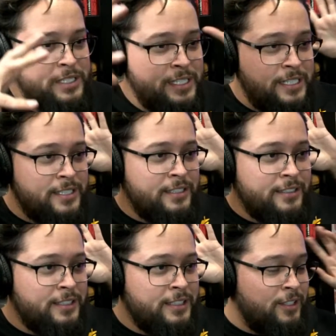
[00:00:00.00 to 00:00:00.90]
season
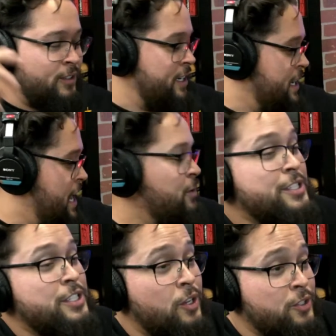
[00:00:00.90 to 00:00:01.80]
right now,
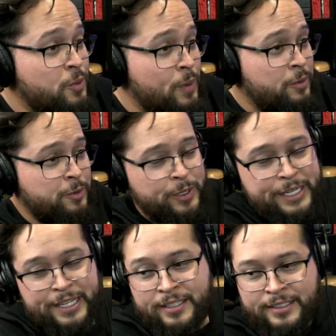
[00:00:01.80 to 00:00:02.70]
which is also why we're
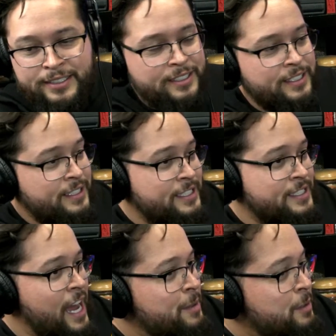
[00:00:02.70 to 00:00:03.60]
reading this
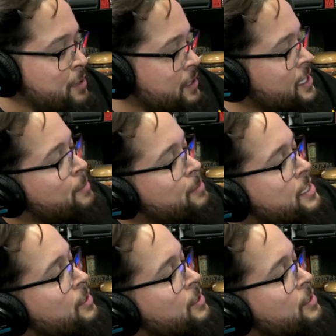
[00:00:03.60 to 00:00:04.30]
comic book. Tommy Jeff,